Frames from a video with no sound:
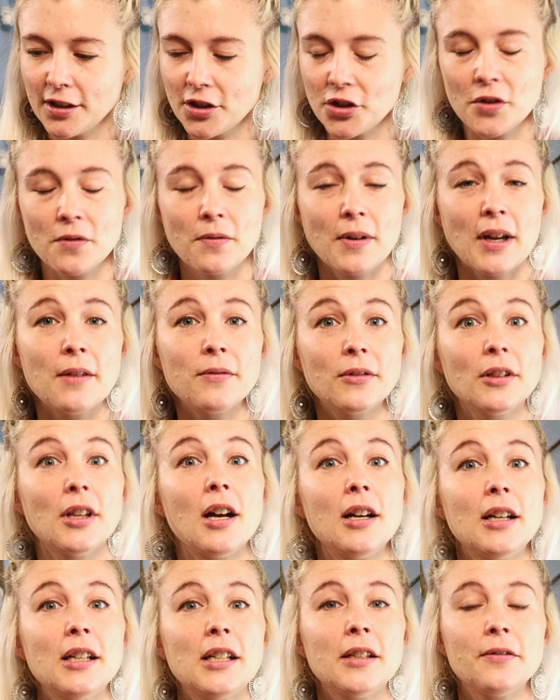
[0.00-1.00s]
survive
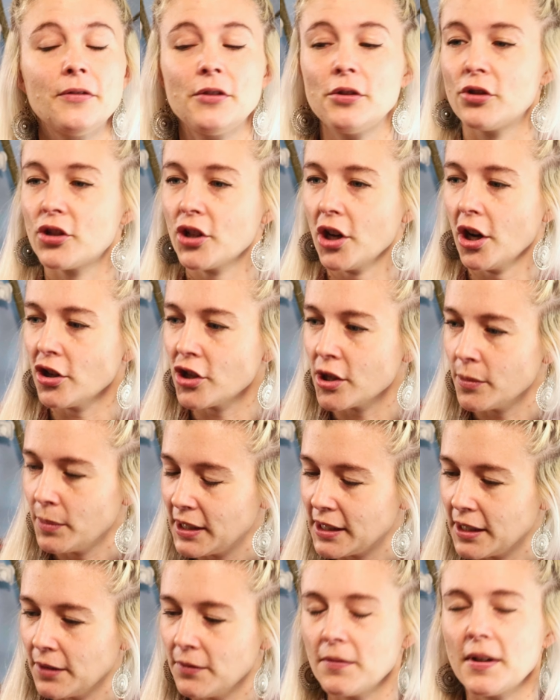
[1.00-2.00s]
long enough to charge up
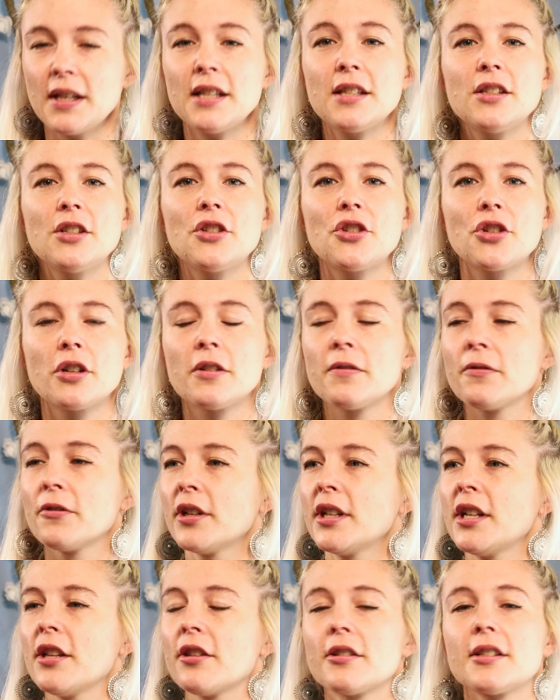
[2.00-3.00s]
his investiture for
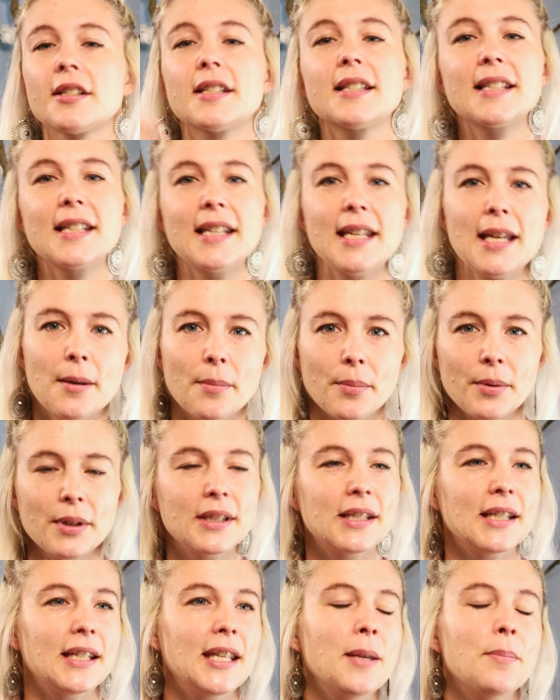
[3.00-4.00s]
another skip
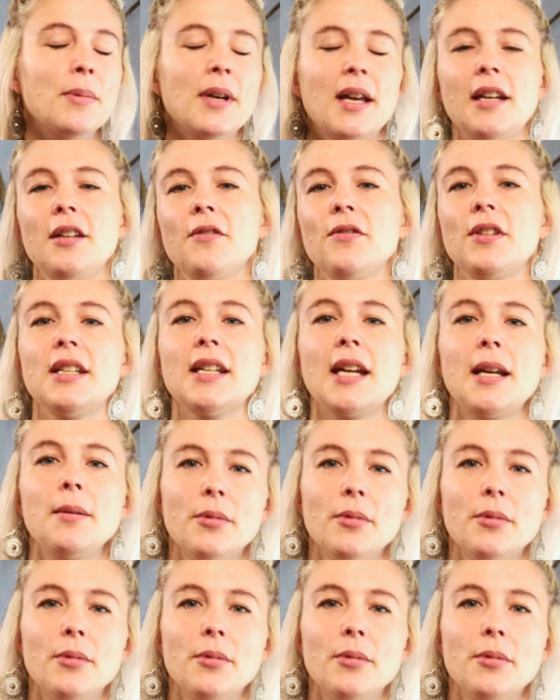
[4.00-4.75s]
to keep ahead of the Night